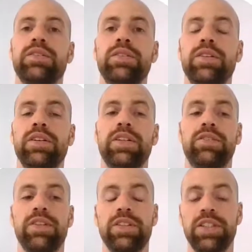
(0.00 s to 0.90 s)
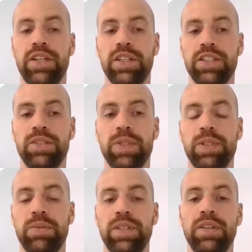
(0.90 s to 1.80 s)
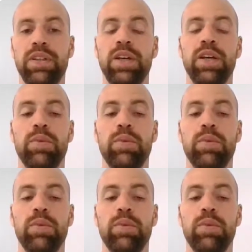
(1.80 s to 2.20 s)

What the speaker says: to the differentiation between